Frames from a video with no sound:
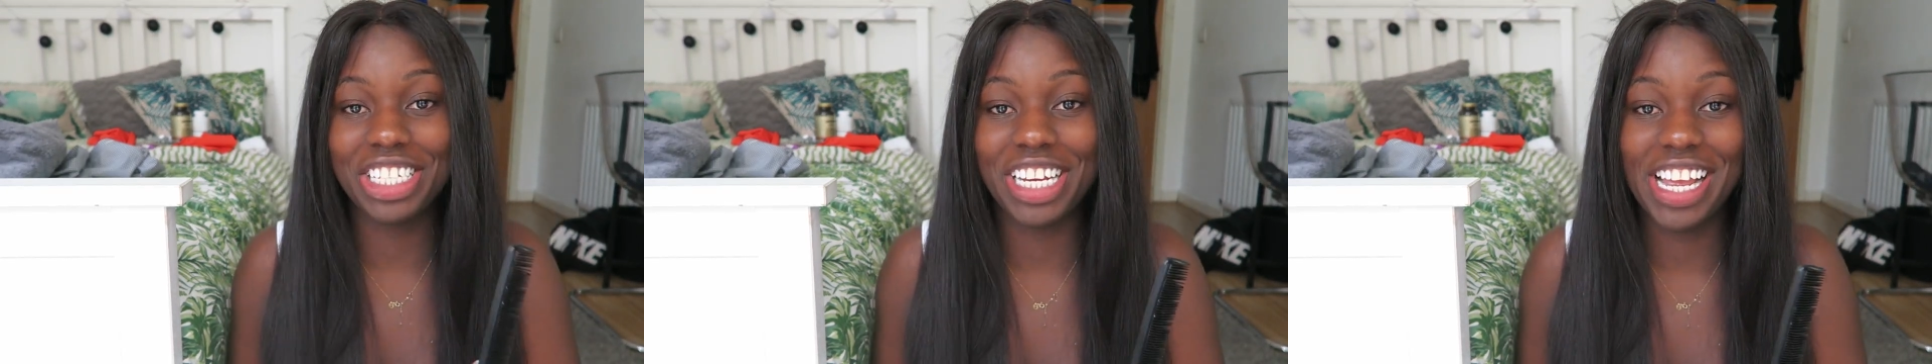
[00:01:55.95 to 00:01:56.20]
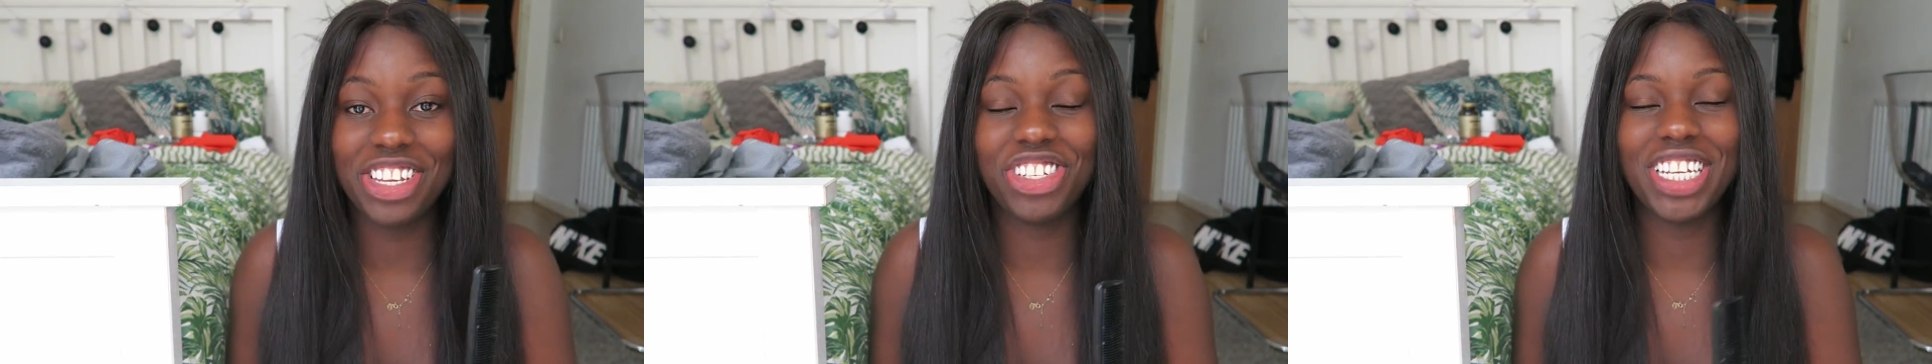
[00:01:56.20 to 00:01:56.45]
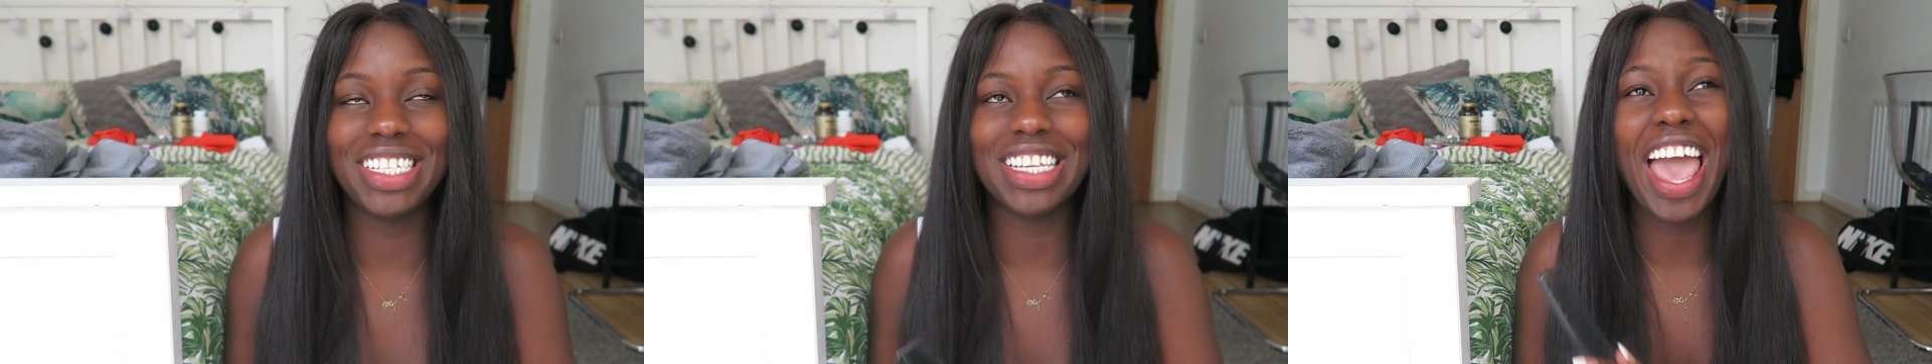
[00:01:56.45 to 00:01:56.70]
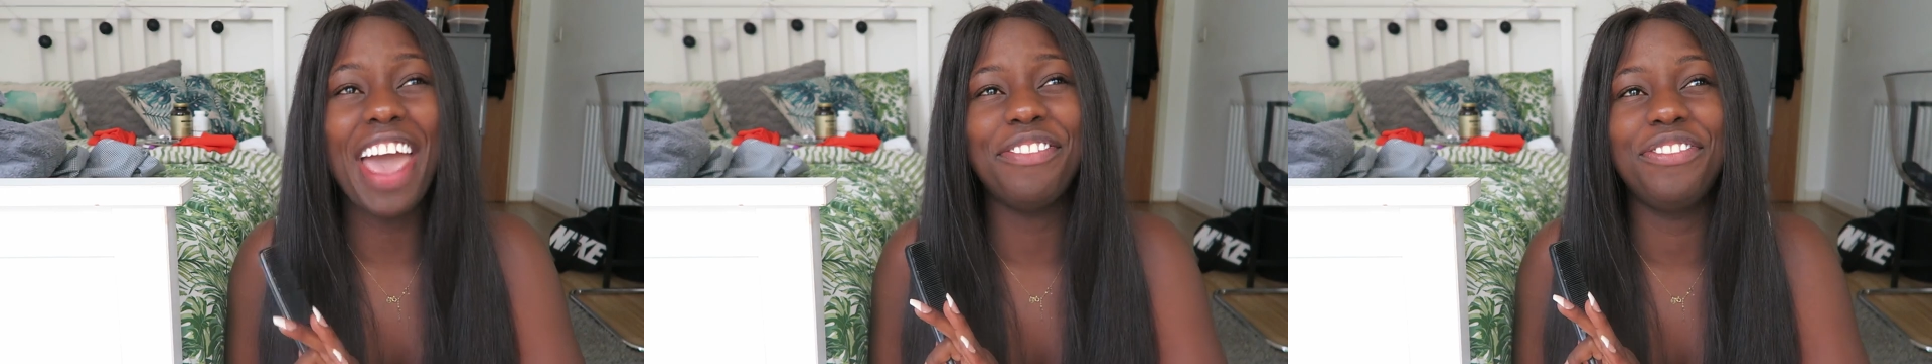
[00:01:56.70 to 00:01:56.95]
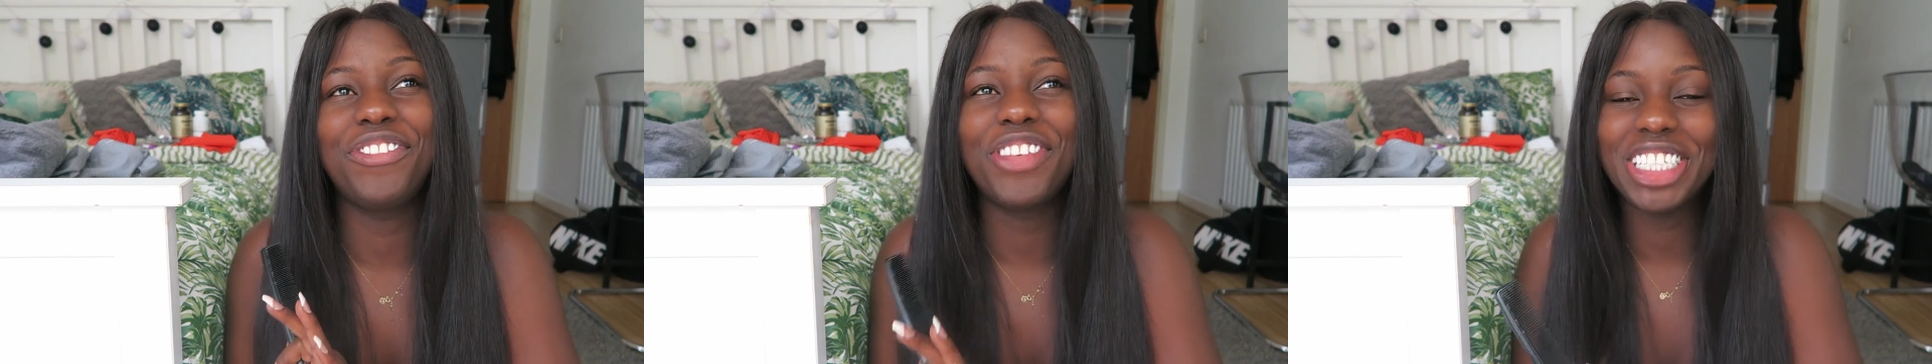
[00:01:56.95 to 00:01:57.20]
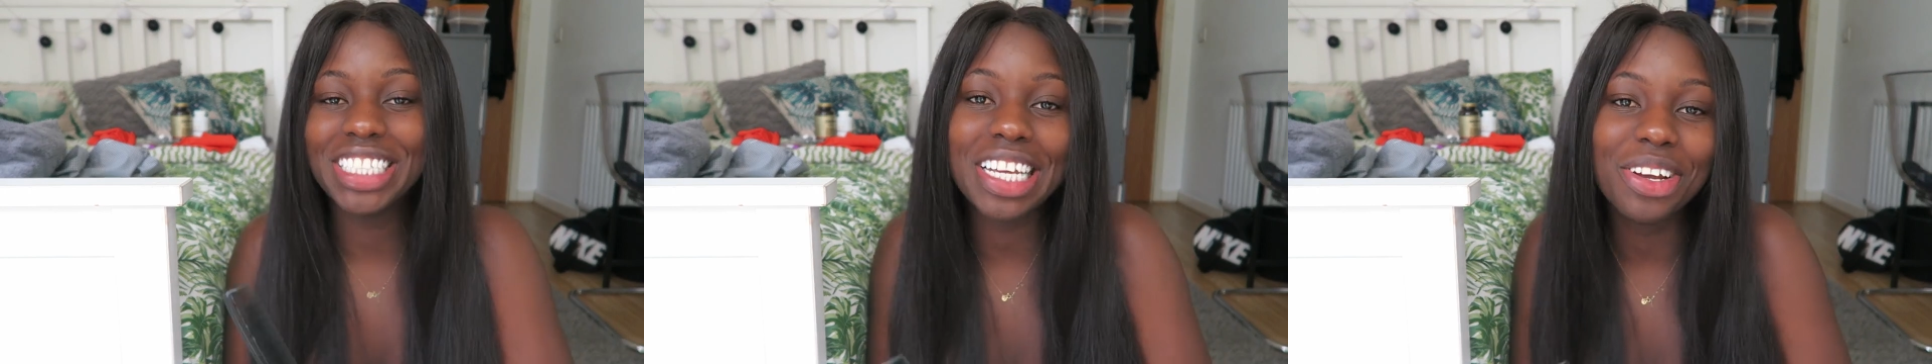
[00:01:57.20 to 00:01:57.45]
GHDs,
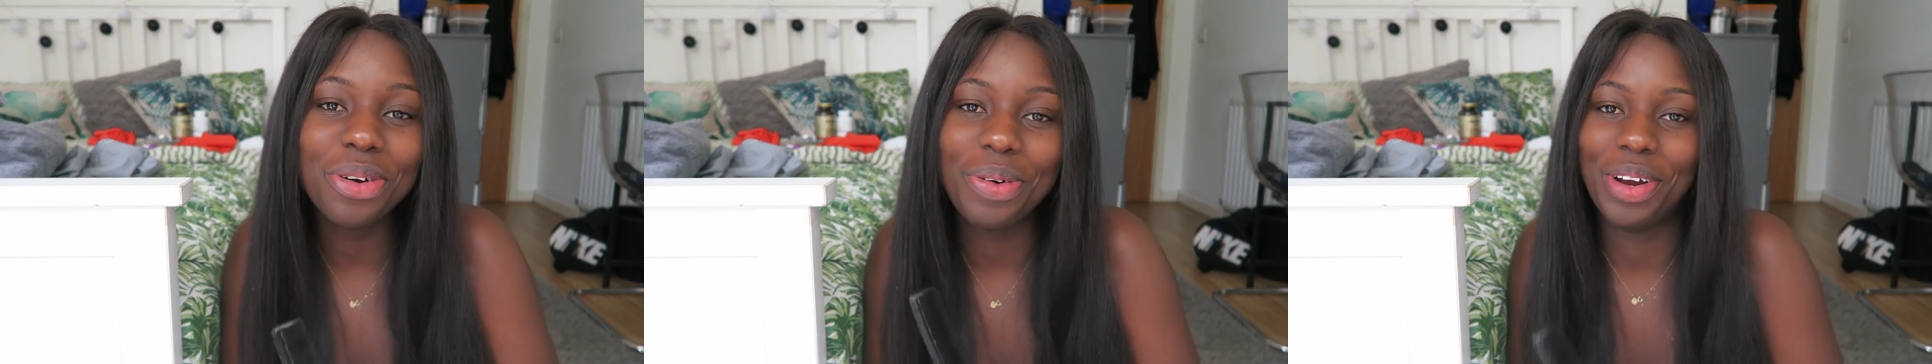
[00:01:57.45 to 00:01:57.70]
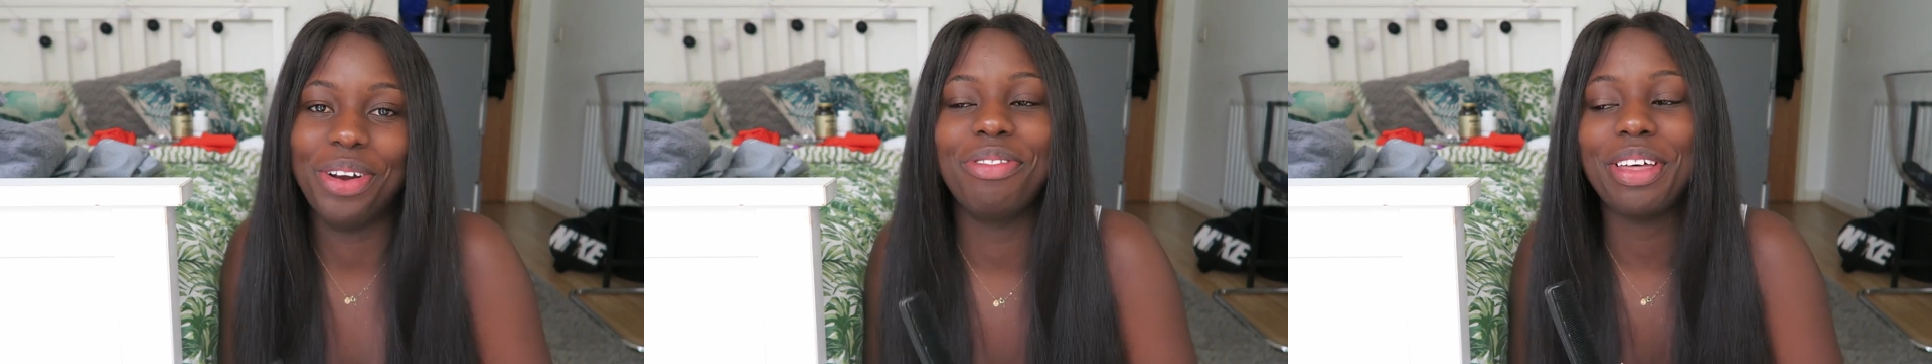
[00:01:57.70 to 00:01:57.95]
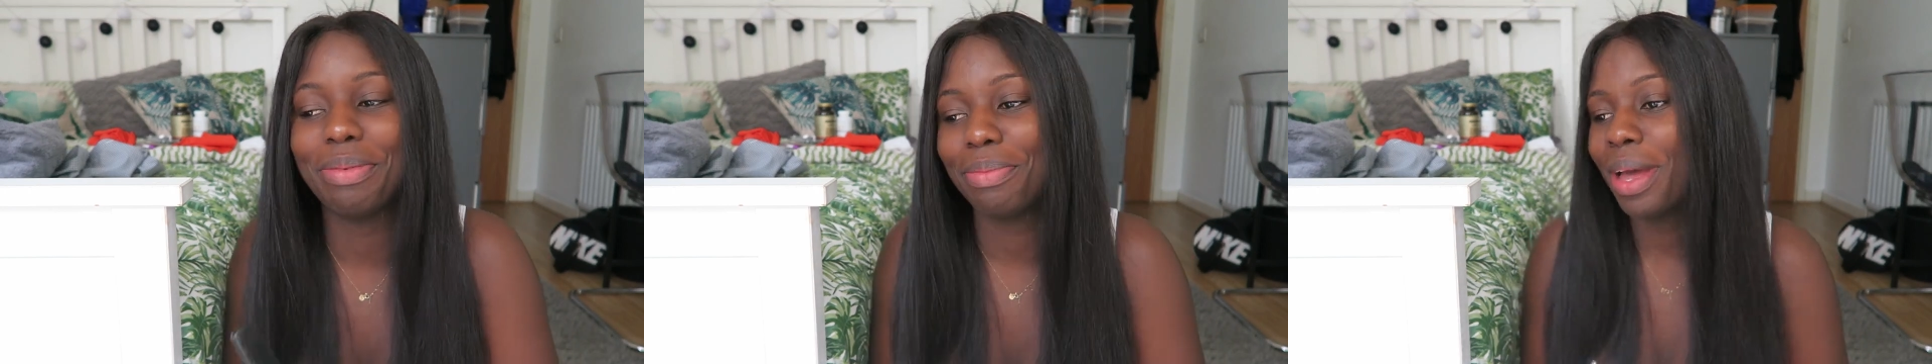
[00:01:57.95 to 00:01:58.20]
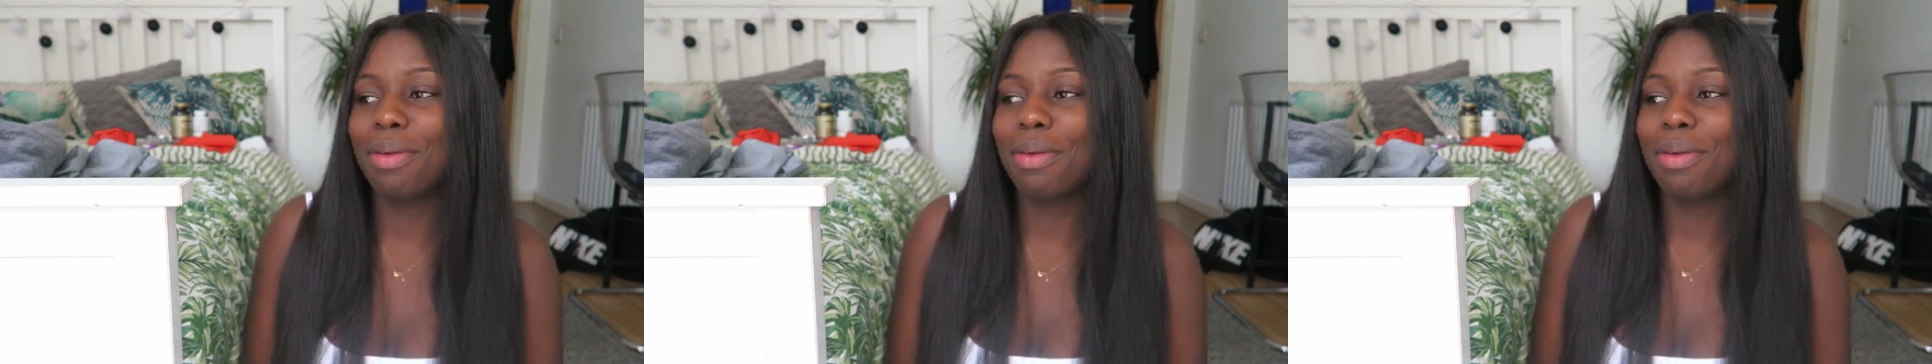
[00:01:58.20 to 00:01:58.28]
every single one of them.